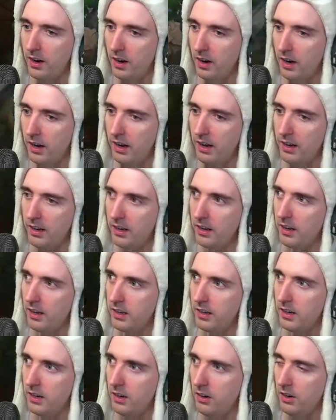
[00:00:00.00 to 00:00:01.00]
All right,
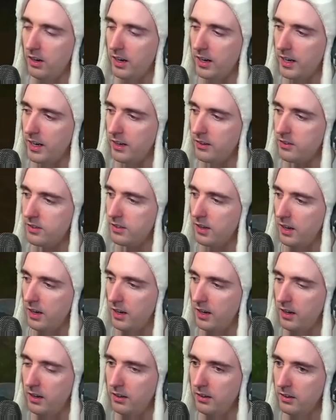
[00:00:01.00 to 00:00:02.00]

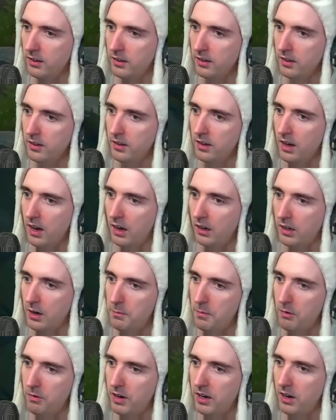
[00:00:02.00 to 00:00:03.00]
I'll
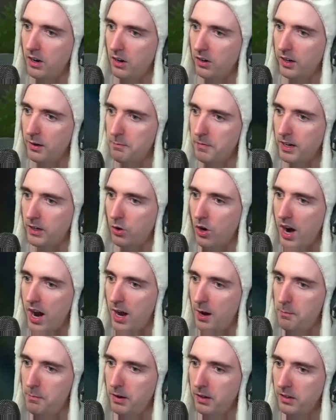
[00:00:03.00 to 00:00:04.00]
come over here. I'll get my
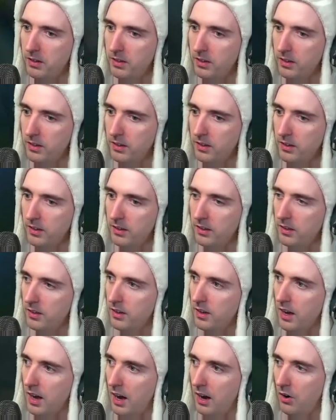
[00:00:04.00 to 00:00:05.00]
crab.
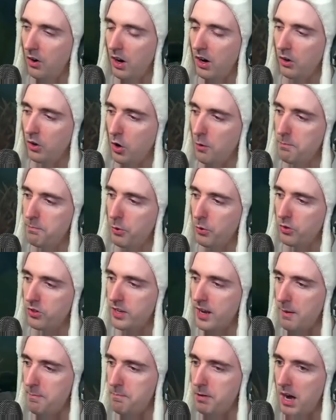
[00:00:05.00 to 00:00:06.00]
I'll go boost
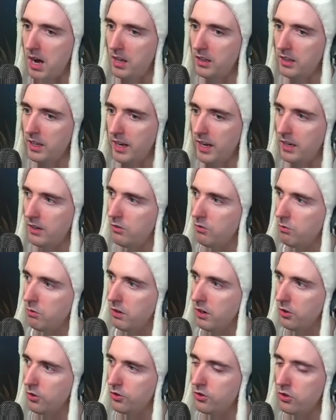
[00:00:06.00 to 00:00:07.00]
that bot lane
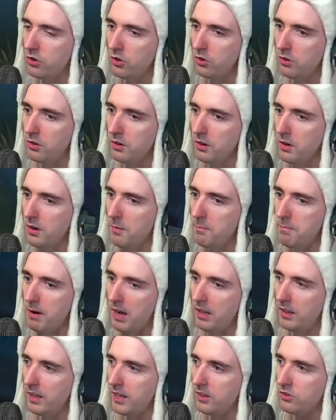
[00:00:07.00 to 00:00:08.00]
real soon.
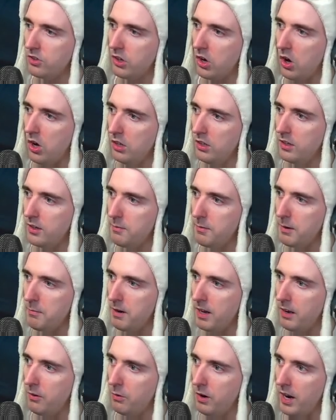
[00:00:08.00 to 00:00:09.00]
Bot lane's calling to me,
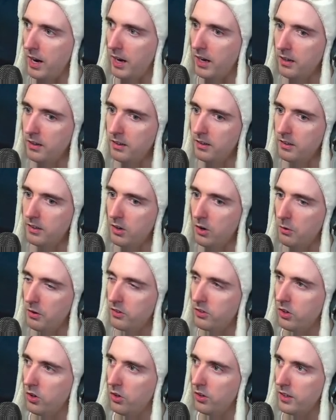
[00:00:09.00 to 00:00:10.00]
by the way. No,
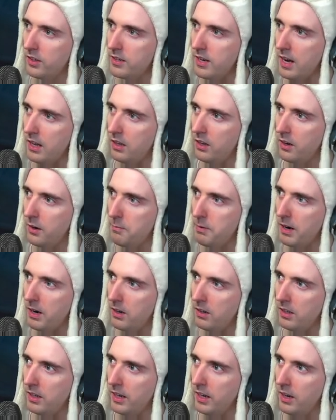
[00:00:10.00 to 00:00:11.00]
it's calling to Talon,
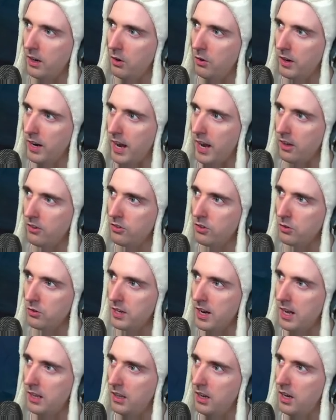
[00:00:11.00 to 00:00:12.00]
apparently. Okay, so
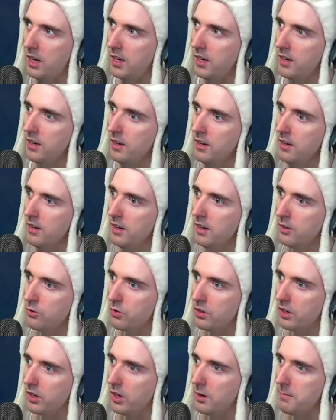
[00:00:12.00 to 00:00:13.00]
Talon is
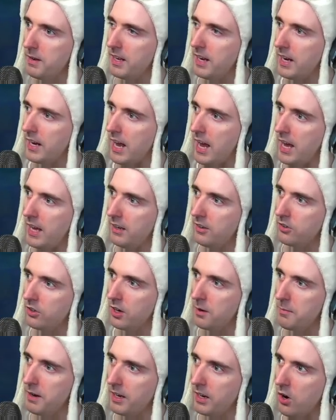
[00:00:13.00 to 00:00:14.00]
really going to be that guy that's
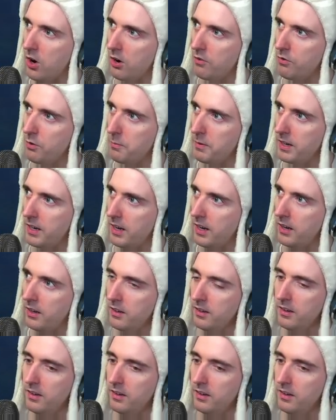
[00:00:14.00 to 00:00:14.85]
going to make it hard for me to...